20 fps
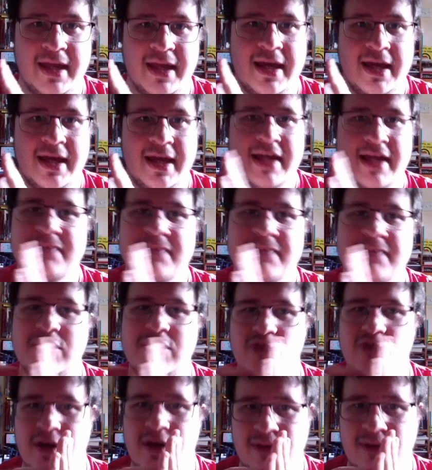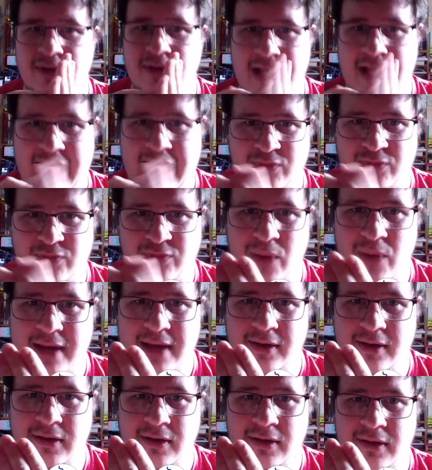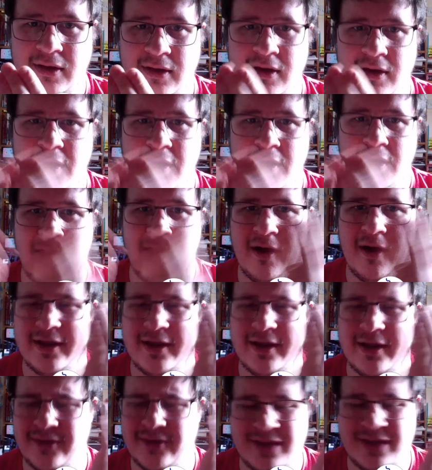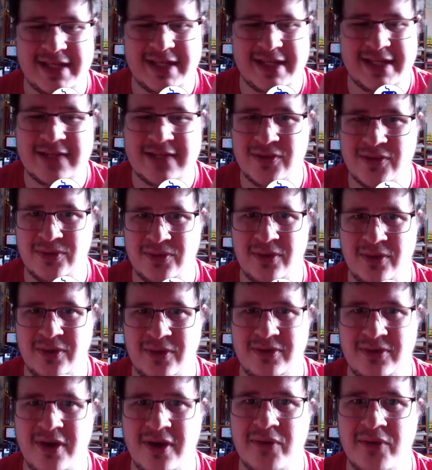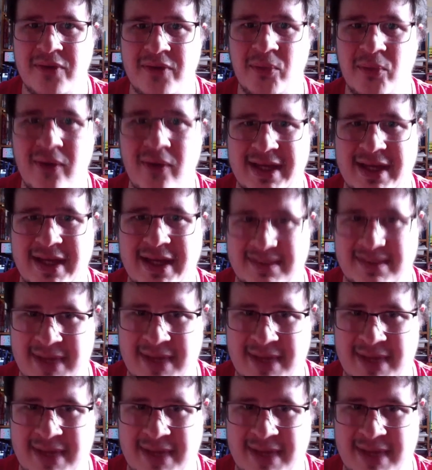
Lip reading: He's been tried on the left wing. I honestly do not know what his best